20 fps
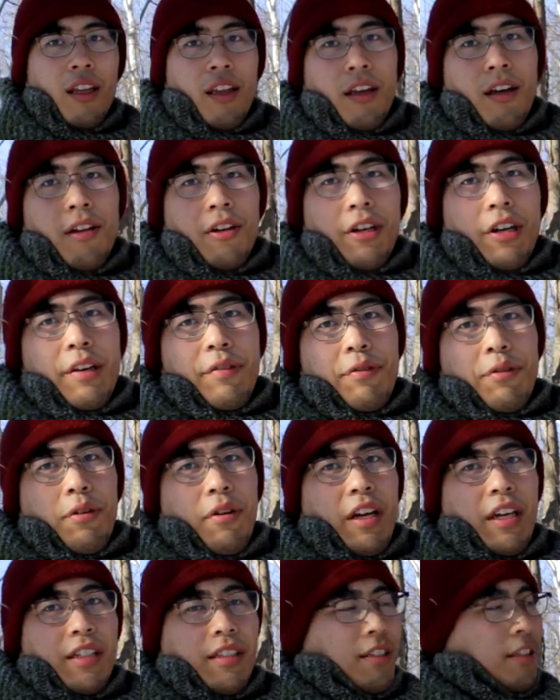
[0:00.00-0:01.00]
The other
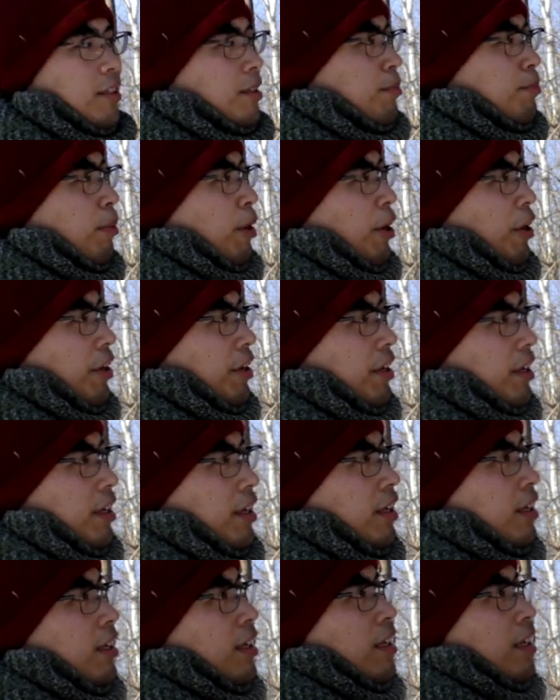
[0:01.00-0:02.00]
giveaway is its bark.
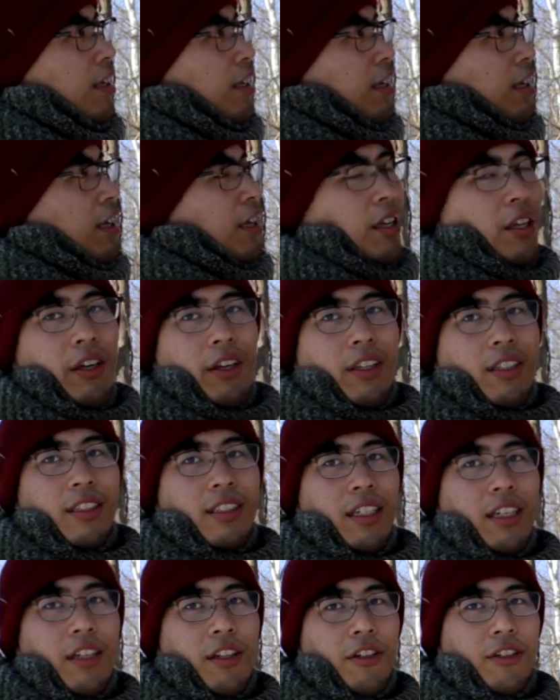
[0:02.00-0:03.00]
You can
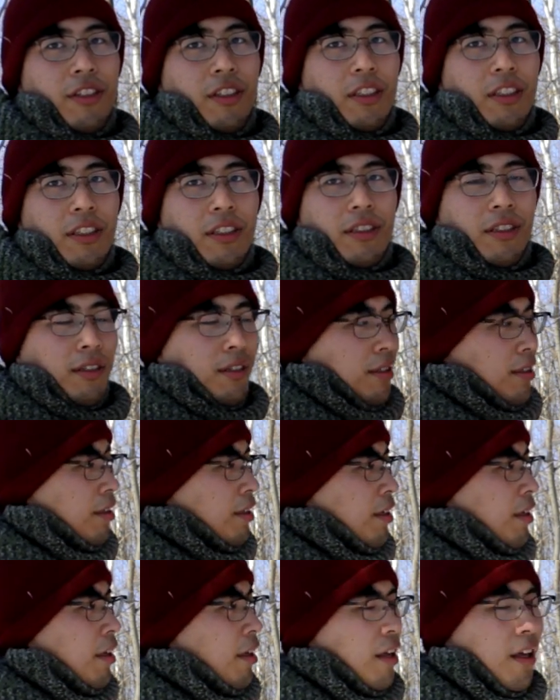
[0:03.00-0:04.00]
see there's these
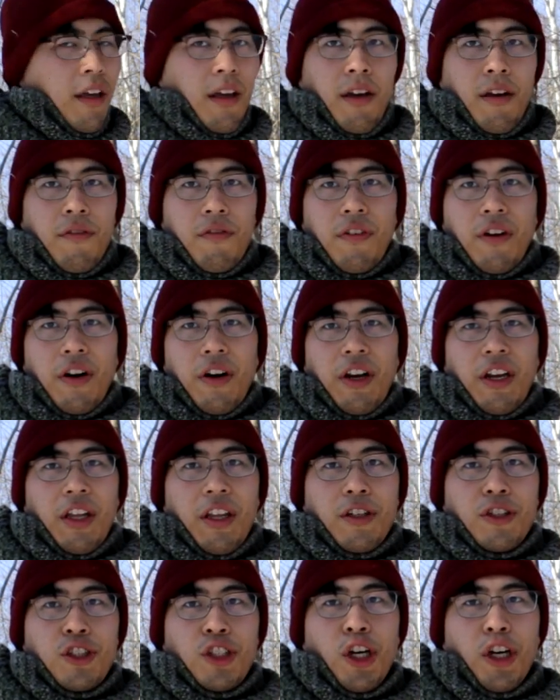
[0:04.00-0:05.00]
very
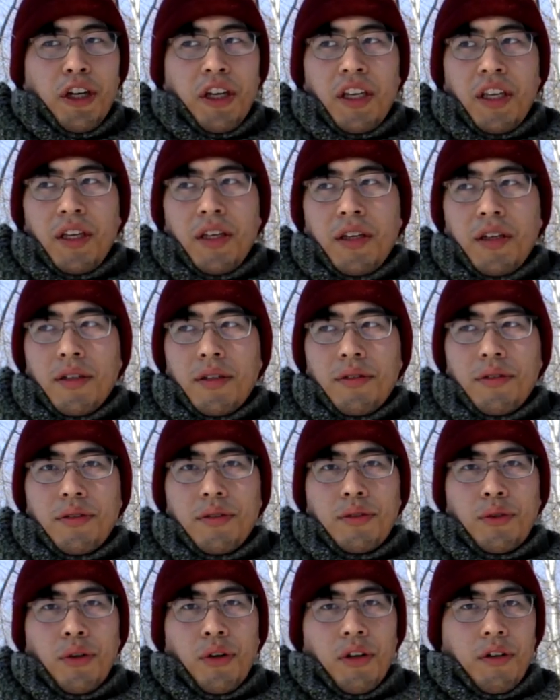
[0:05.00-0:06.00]
chunky
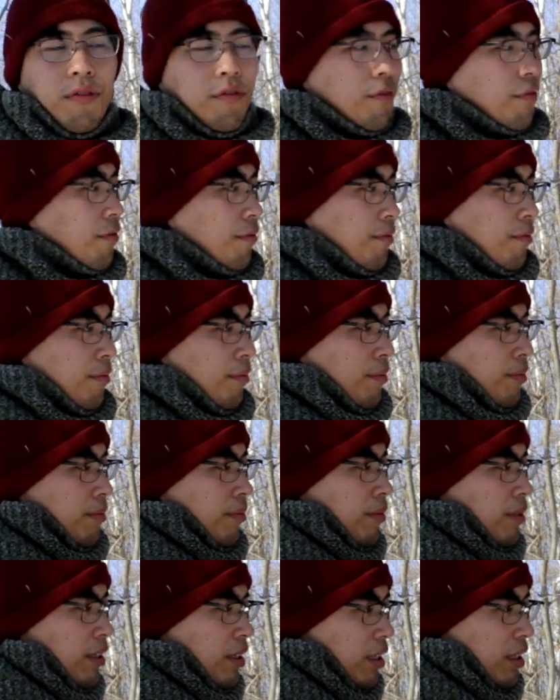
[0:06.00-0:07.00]
sort of
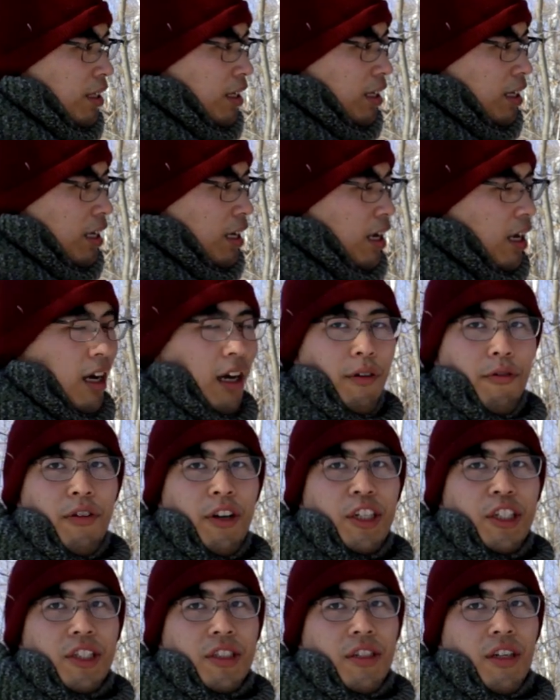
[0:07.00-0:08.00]

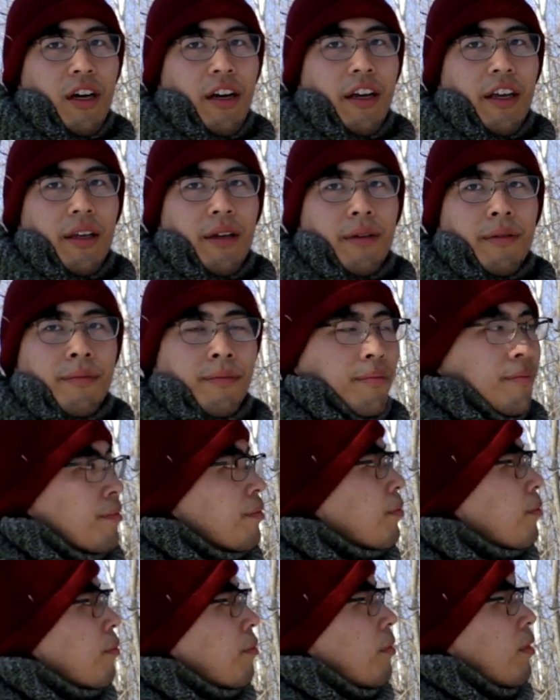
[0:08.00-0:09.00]
ridges on it,
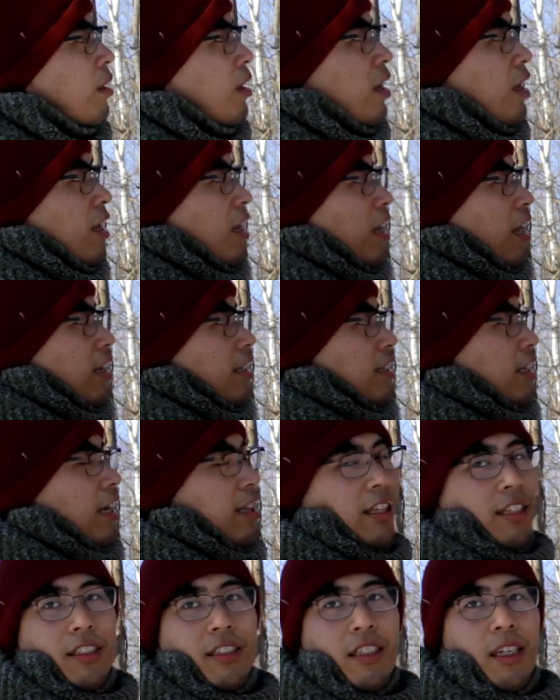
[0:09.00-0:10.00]
and it's
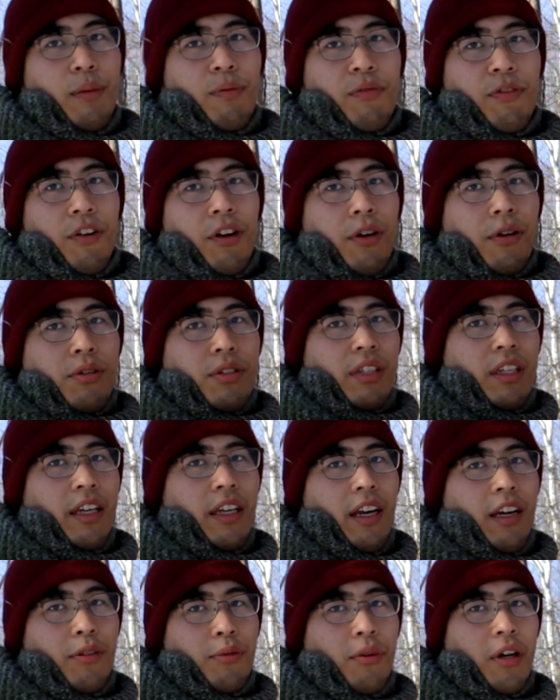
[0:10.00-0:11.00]
got these deep furrows in
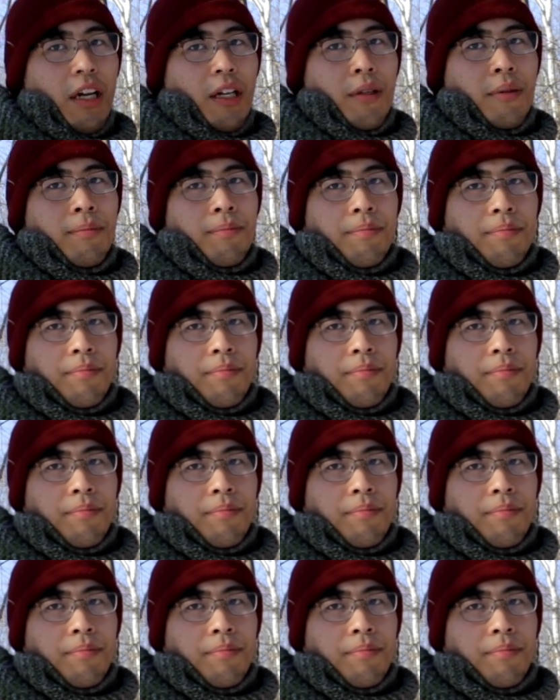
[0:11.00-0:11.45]
it as well.